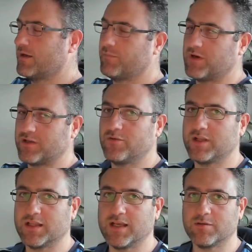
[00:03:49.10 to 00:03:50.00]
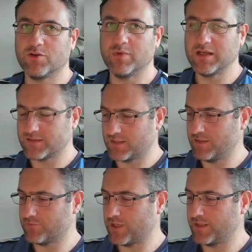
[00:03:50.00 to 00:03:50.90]
By doing that, you're
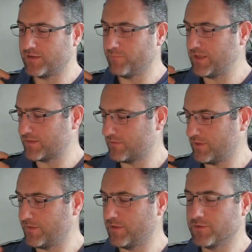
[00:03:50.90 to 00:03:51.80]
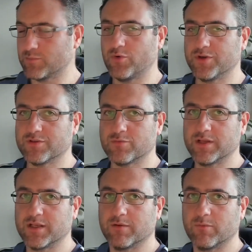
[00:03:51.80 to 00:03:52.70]
basically training the muscle in those points
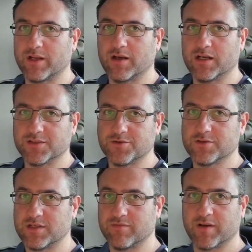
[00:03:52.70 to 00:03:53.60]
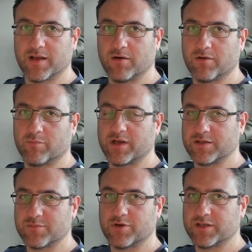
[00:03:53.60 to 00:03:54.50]
where guys usually fail on
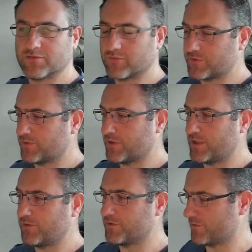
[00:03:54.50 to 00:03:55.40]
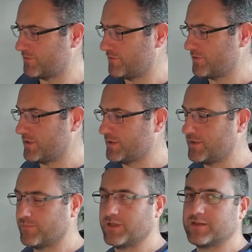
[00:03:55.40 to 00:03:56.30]
bench press or certain areas, because you usually see
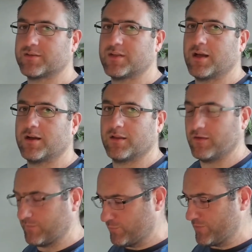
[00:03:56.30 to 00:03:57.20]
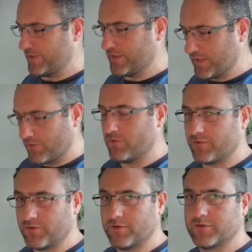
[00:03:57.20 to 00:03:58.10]
them get stuck at this point and they
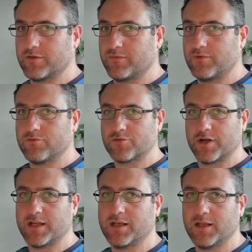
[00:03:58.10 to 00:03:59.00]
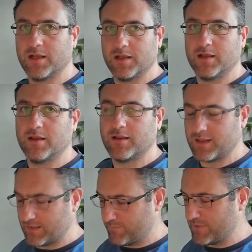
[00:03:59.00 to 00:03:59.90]
can't do it. So if you train
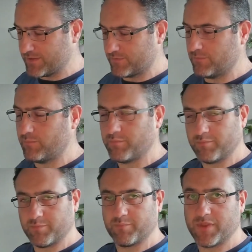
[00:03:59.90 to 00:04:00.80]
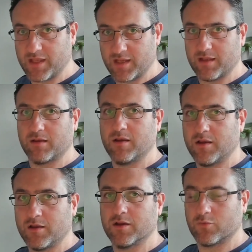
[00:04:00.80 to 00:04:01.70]
that muscle there,
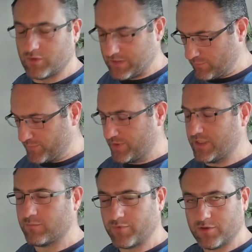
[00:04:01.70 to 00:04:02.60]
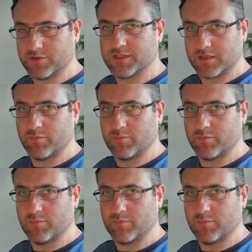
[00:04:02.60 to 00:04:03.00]
it will help you get past that